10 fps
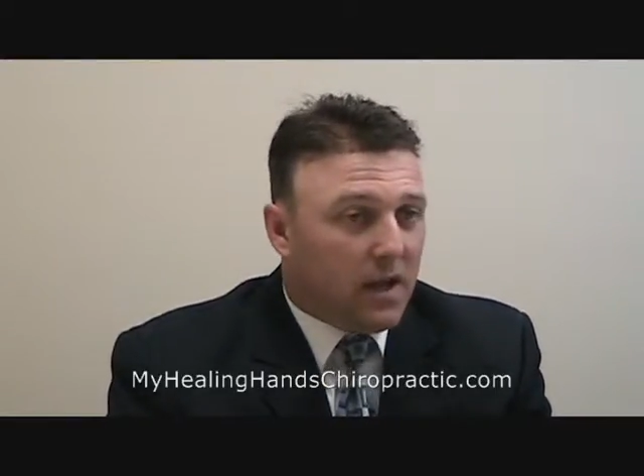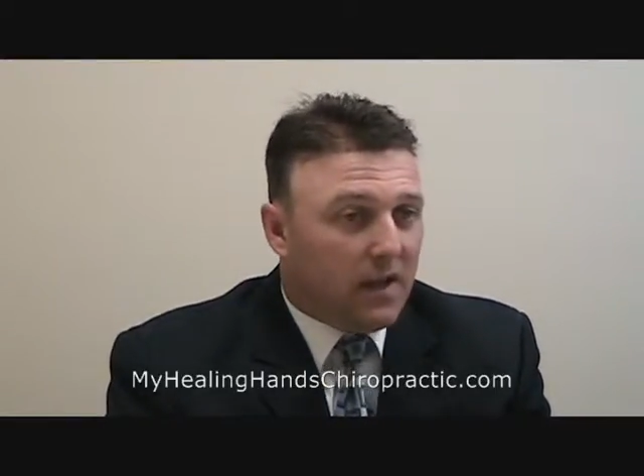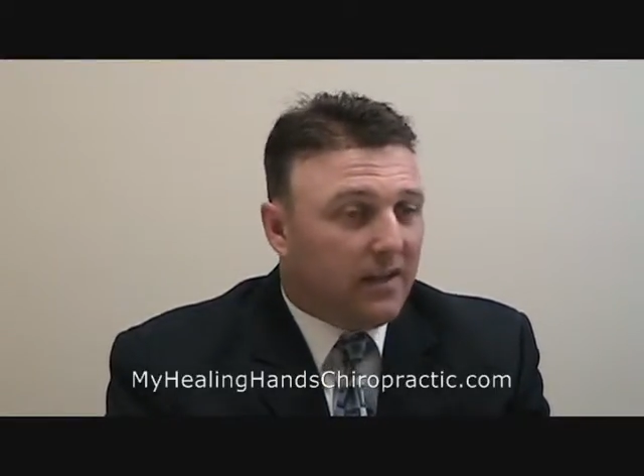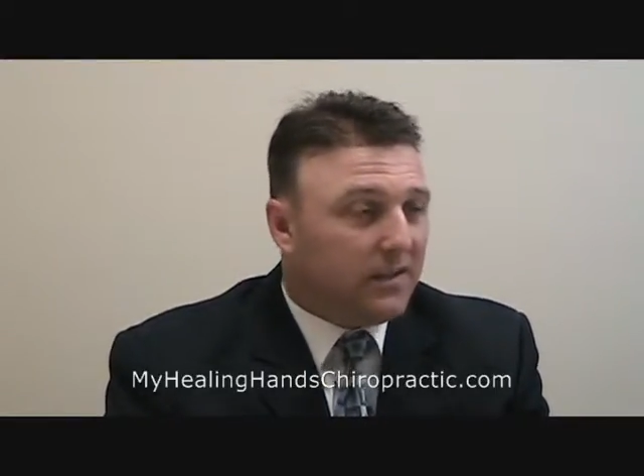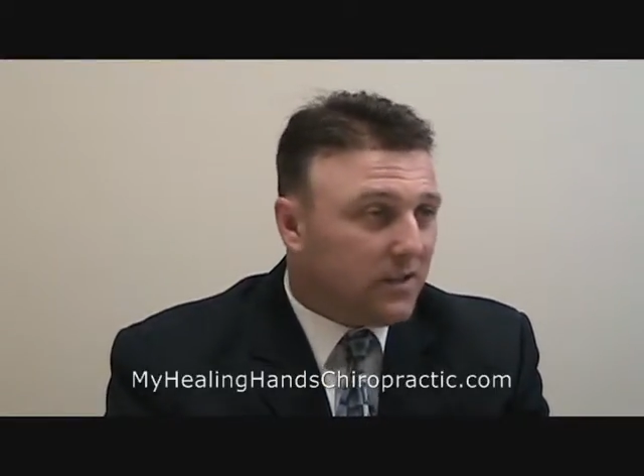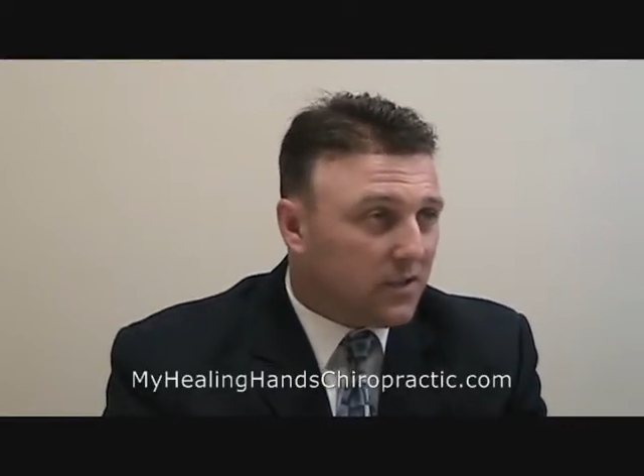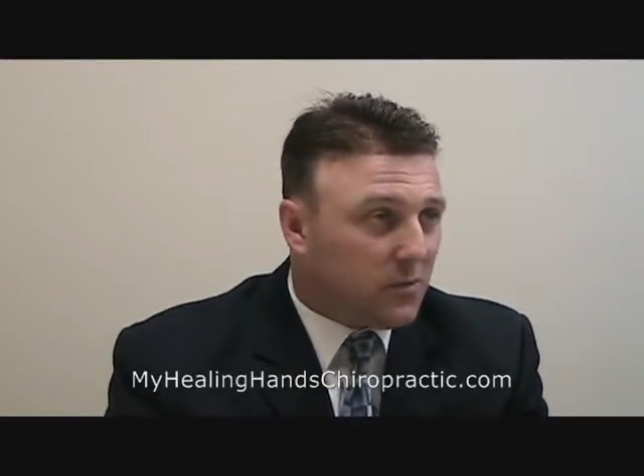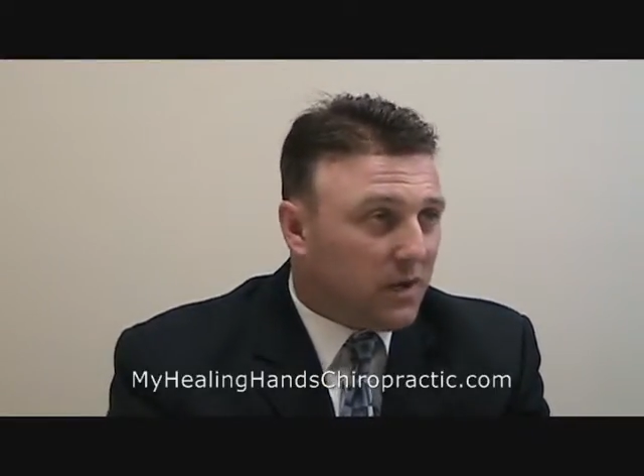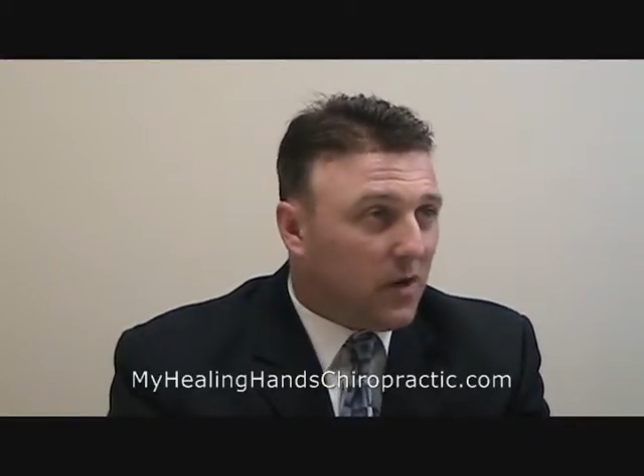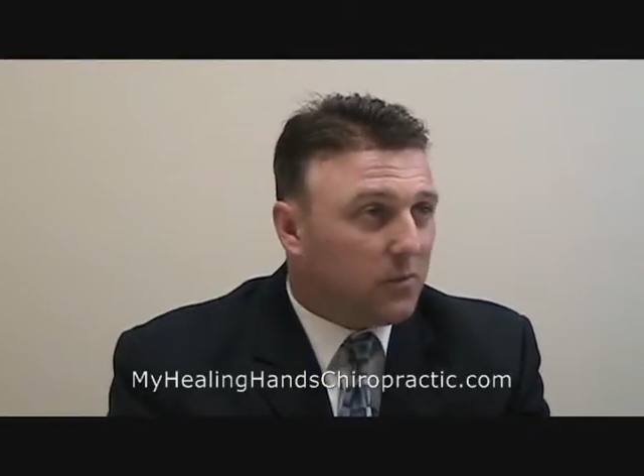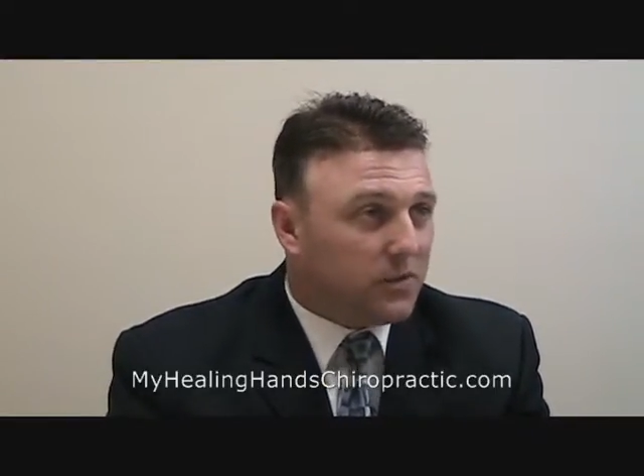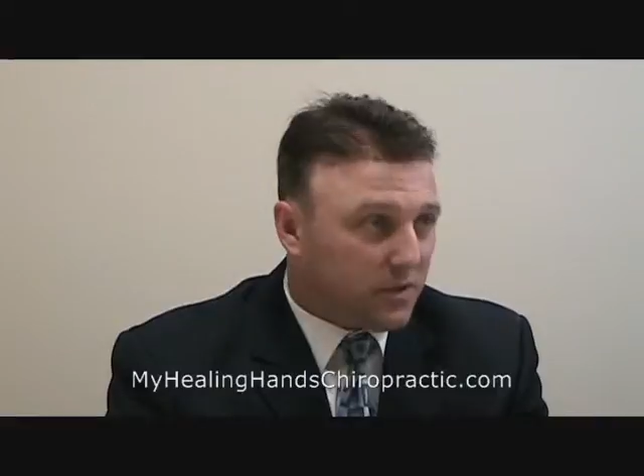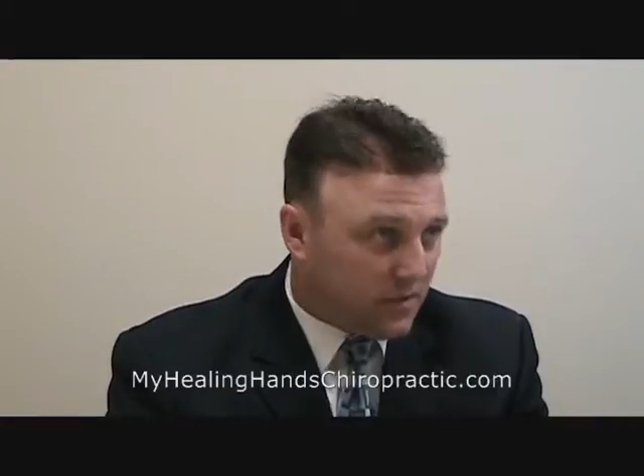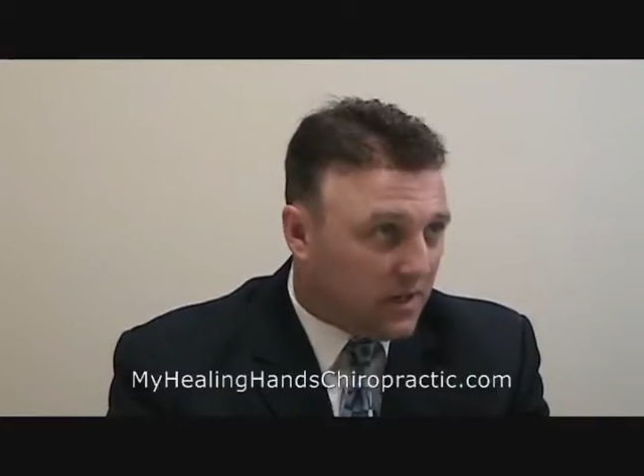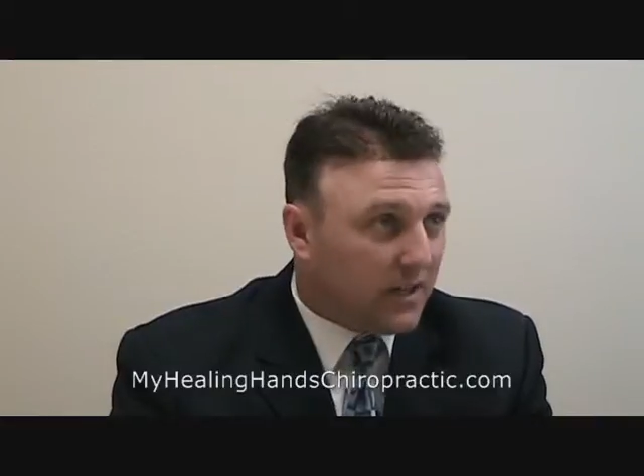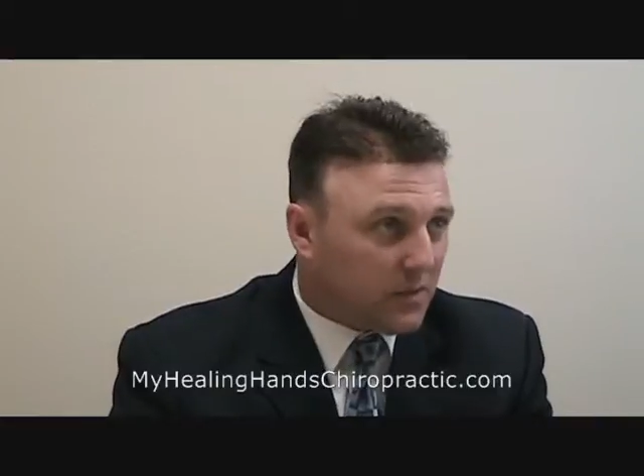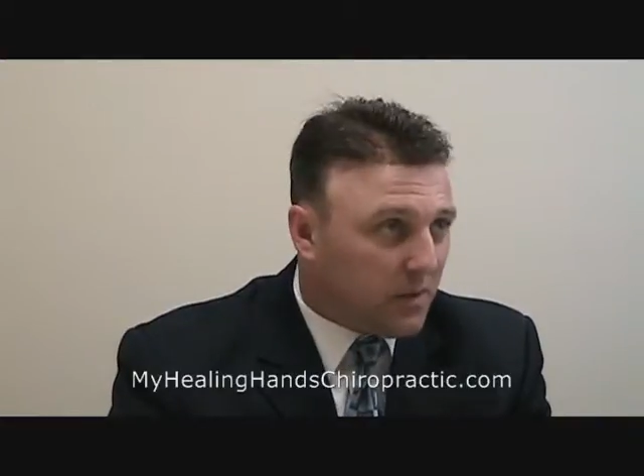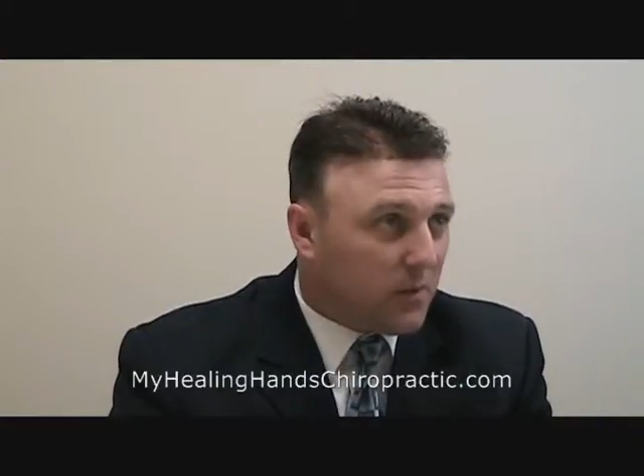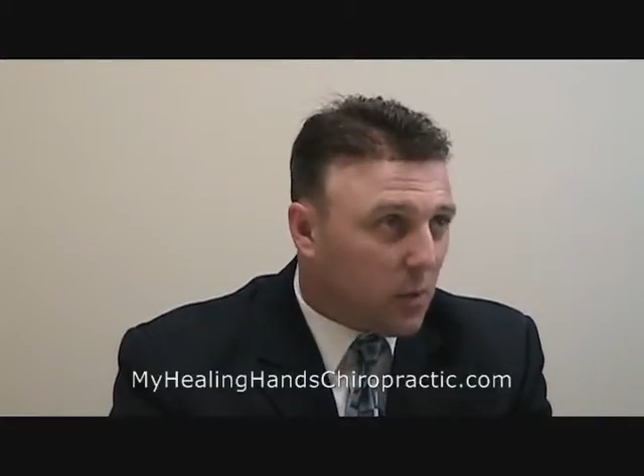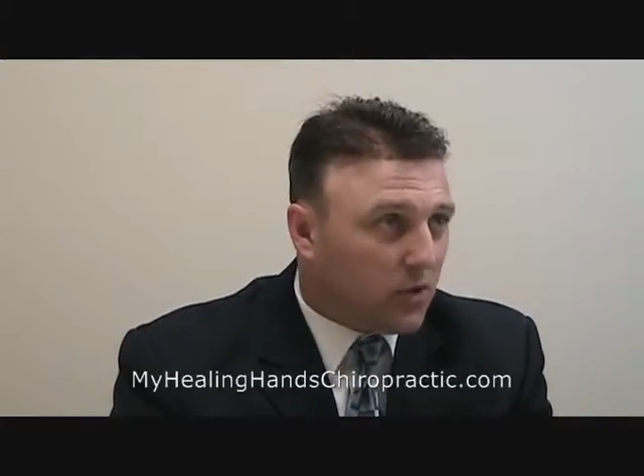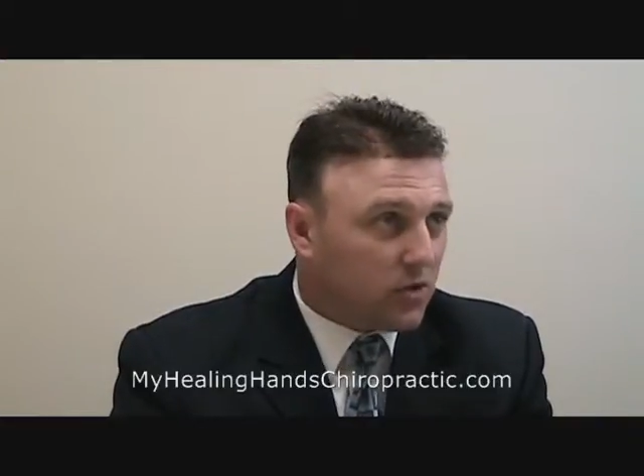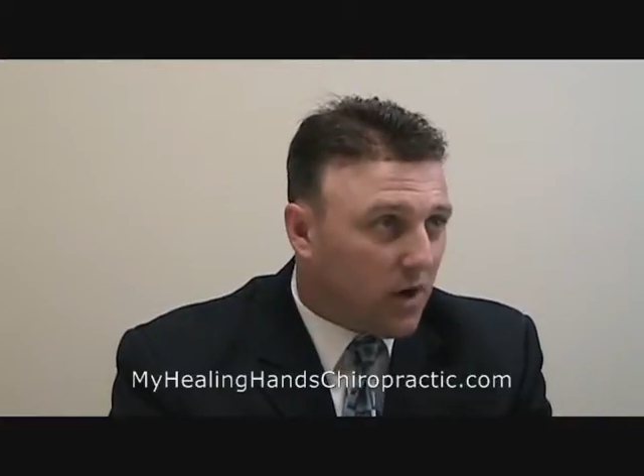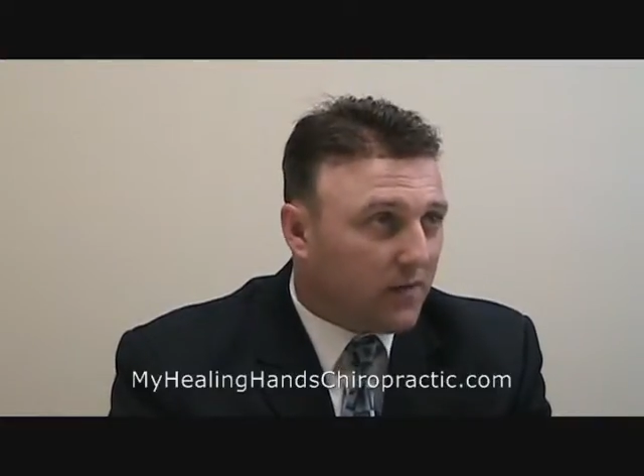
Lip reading: And the adjustment helps take some of that pressure